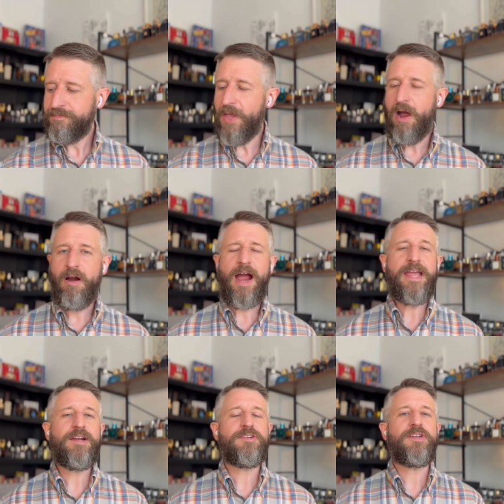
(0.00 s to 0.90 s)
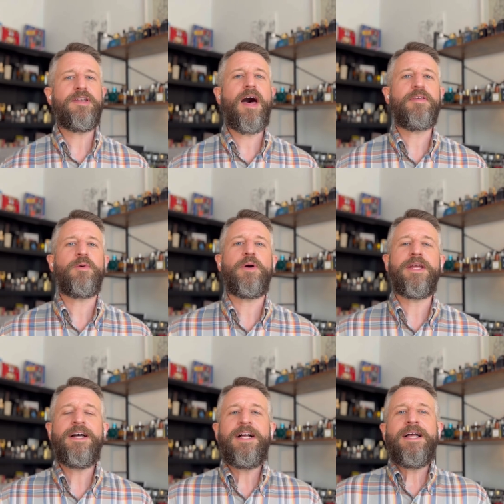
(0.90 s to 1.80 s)
All right, here's another
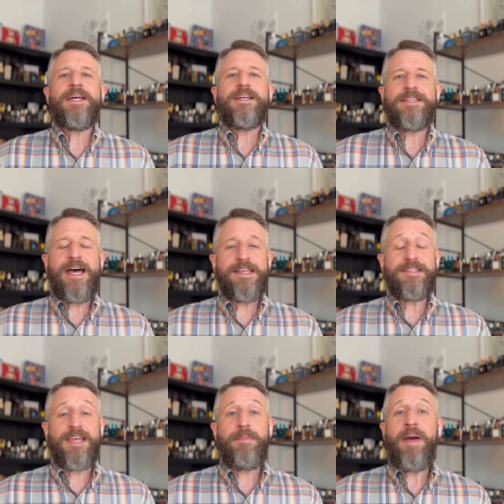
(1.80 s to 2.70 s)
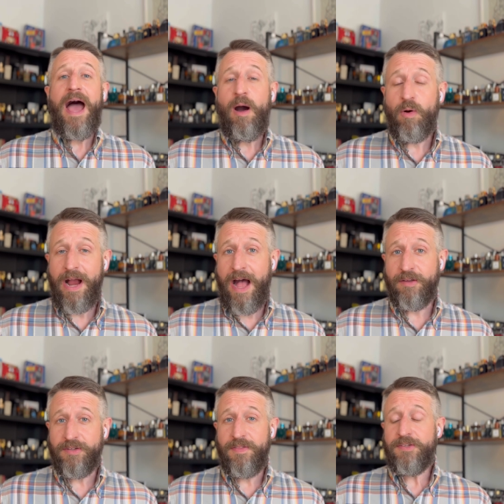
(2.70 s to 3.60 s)
one that is a
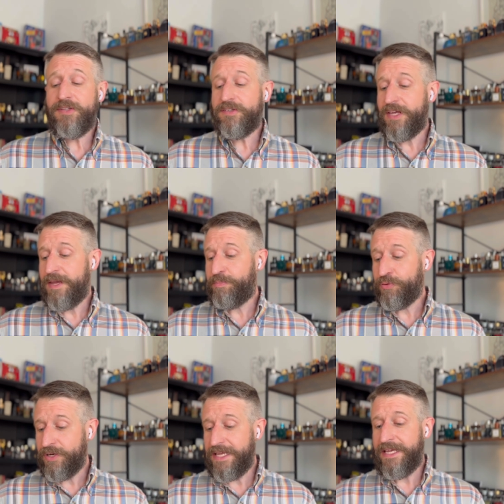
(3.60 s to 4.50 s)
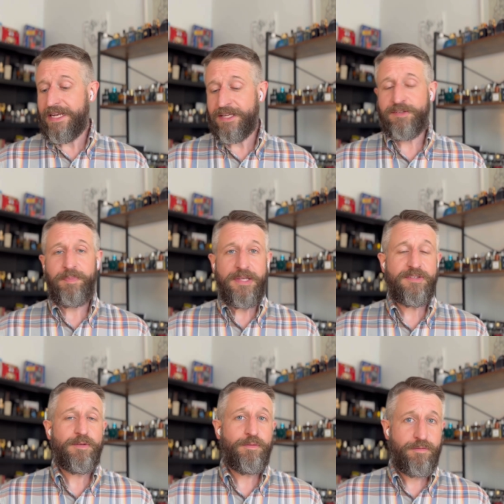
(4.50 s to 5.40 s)
powerhouse, and this is a pretty
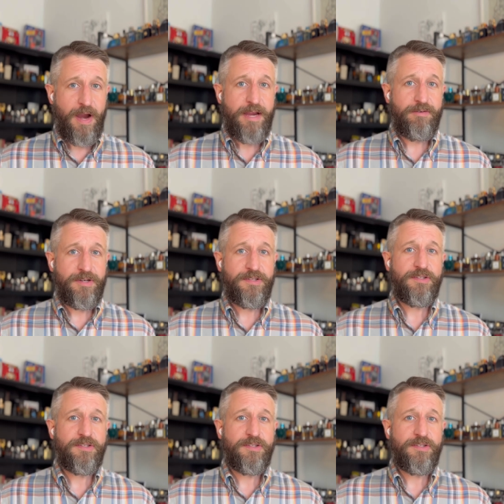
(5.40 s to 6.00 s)
inexpensive fragrance.